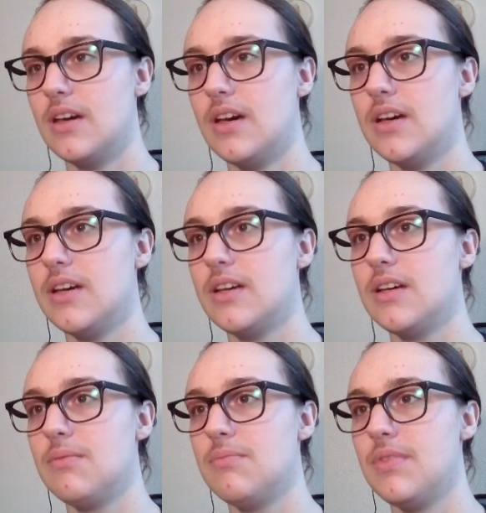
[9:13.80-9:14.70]

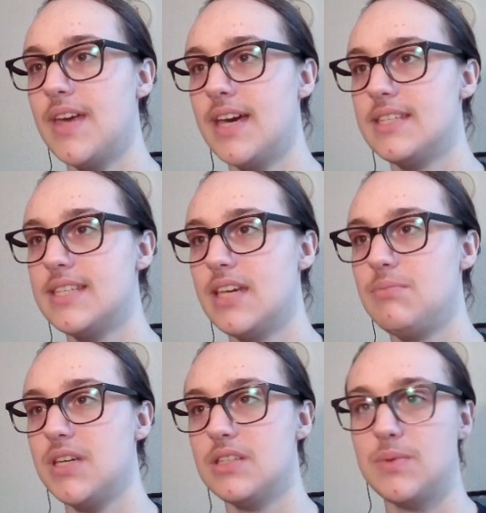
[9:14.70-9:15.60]
That said,
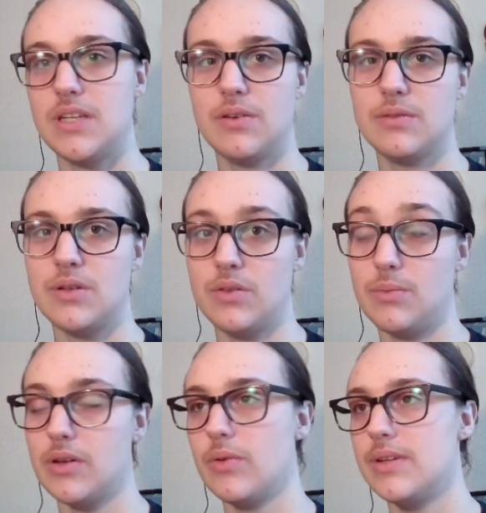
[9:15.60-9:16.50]
because we now know that
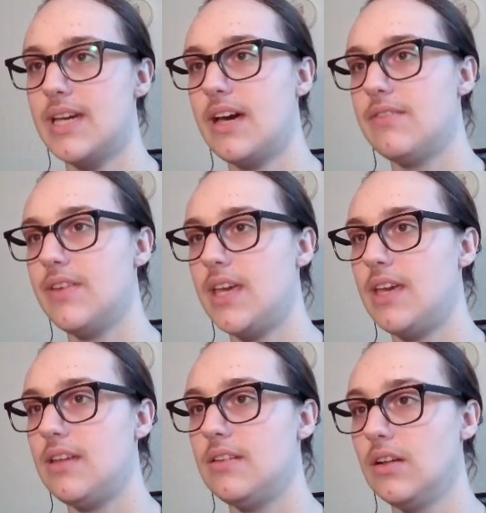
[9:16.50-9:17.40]
we're going to have
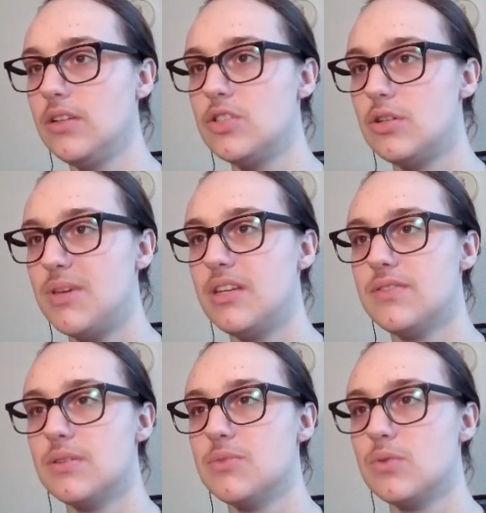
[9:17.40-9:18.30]
a knowledge domain of
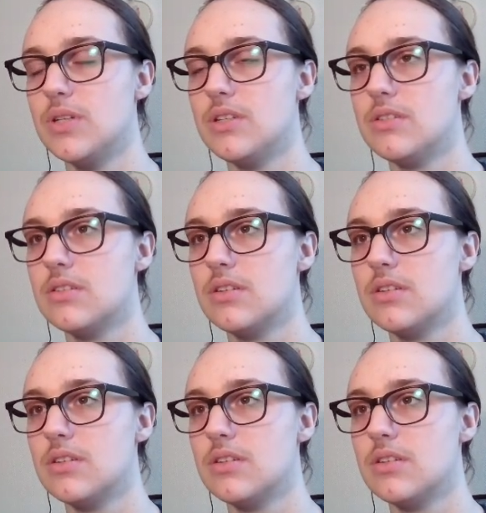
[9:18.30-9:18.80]
some sort,